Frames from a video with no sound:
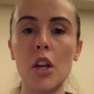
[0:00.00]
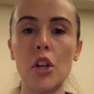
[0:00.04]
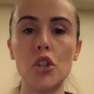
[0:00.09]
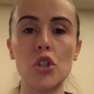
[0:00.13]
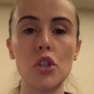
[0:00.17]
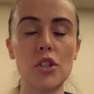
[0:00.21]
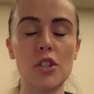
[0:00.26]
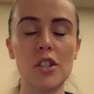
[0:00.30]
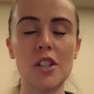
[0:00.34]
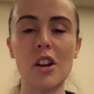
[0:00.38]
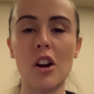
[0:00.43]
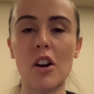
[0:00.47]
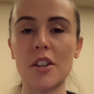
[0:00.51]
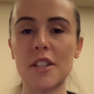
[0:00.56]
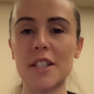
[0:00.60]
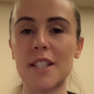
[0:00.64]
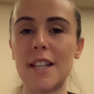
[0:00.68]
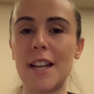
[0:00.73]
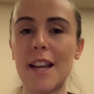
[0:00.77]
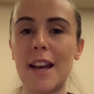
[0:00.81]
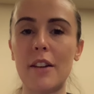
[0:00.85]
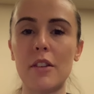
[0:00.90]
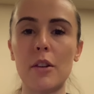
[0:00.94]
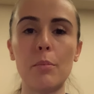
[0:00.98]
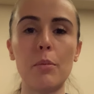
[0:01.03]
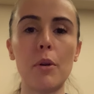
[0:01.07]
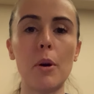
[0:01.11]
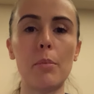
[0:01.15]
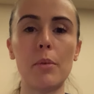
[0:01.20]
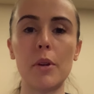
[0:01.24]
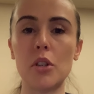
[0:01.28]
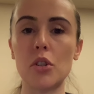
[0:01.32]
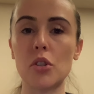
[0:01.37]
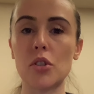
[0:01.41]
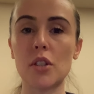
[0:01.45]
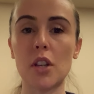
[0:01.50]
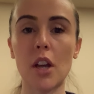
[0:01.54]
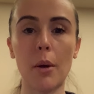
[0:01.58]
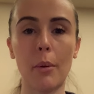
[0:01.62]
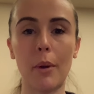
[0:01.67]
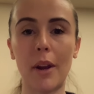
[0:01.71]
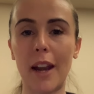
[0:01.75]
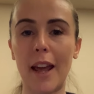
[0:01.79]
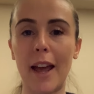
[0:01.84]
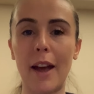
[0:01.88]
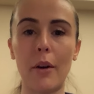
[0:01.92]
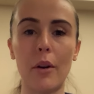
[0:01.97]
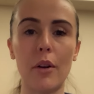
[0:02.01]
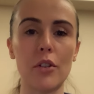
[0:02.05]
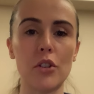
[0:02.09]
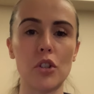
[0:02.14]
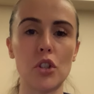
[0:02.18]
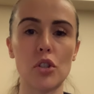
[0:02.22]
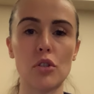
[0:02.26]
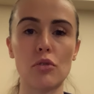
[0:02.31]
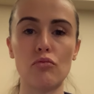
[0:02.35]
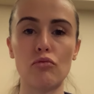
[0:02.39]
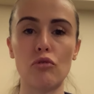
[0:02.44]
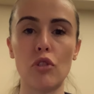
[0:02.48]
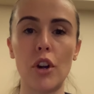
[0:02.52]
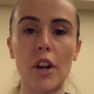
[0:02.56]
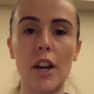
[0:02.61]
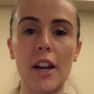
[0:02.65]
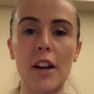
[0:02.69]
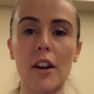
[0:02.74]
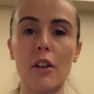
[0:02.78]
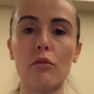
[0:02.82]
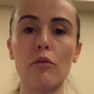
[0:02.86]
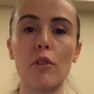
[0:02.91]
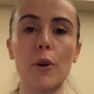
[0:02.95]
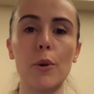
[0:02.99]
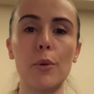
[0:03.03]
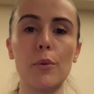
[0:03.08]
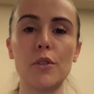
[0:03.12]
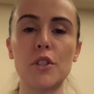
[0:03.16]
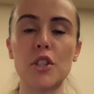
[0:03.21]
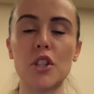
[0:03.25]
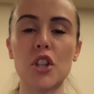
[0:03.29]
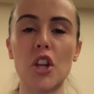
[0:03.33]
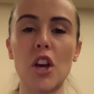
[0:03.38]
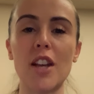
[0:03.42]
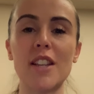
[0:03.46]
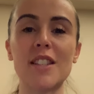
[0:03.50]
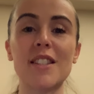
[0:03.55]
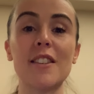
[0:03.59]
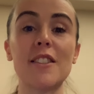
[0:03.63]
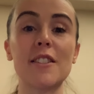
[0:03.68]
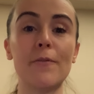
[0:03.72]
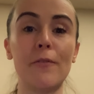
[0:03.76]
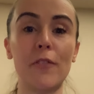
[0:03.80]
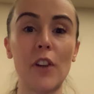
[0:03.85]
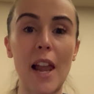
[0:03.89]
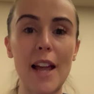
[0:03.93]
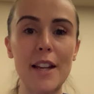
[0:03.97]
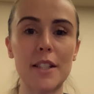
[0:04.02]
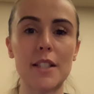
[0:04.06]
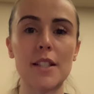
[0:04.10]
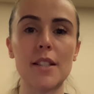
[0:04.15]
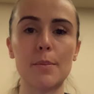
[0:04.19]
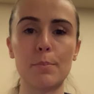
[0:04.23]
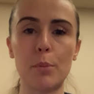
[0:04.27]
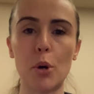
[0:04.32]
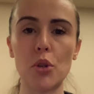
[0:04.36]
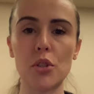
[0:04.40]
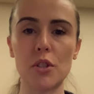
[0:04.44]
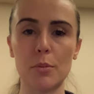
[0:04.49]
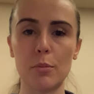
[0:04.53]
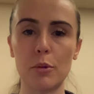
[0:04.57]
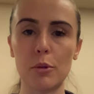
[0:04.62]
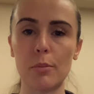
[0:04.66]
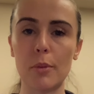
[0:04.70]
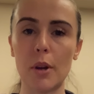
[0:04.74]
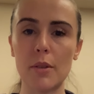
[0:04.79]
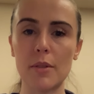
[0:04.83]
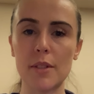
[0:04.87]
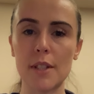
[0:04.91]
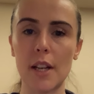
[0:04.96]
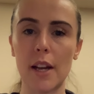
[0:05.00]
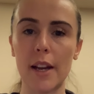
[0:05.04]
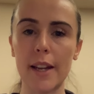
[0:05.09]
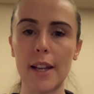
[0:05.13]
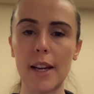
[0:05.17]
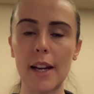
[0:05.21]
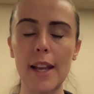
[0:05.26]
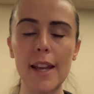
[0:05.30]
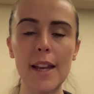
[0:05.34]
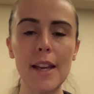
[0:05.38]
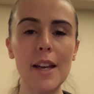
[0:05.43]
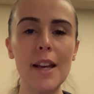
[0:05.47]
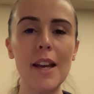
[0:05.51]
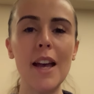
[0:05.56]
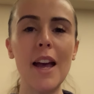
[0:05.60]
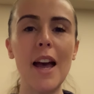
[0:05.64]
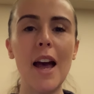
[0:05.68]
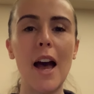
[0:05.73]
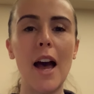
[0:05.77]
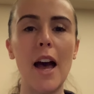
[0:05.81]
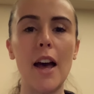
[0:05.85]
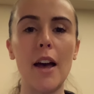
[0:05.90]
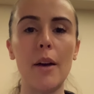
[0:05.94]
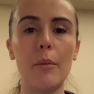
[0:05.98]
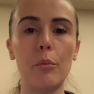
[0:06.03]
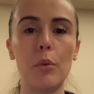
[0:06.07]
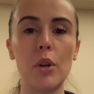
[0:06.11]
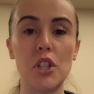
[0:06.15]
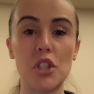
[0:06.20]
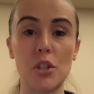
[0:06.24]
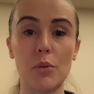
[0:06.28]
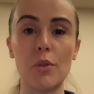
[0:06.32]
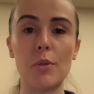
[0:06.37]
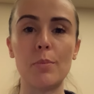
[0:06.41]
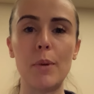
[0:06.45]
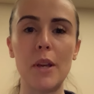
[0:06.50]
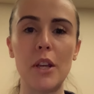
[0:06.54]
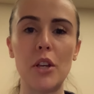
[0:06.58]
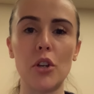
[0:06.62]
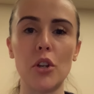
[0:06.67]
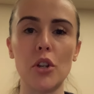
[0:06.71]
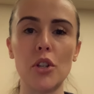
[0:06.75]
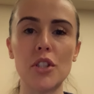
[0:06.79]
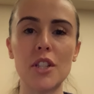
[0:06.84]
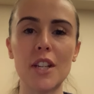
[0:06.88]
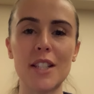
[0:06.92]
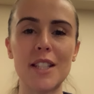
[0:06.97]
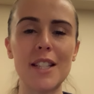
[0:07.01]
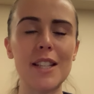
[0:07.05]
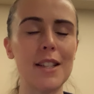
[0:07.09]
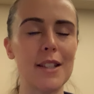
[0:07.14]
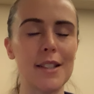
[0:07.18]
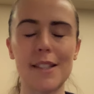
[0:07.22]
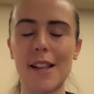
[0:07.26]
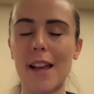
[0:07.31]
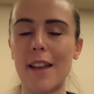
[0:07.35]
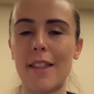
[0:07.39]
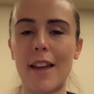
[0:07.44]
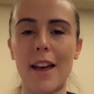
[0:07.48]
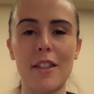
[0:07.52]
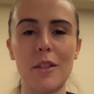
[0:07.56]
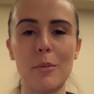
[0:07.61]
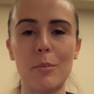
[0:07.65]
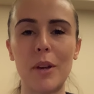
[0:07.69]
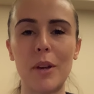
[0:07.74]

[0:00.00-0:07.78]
just starting out, you're probably just going out and just running a route that is as flat as possible, most likely, which would be good. I didn't say that at the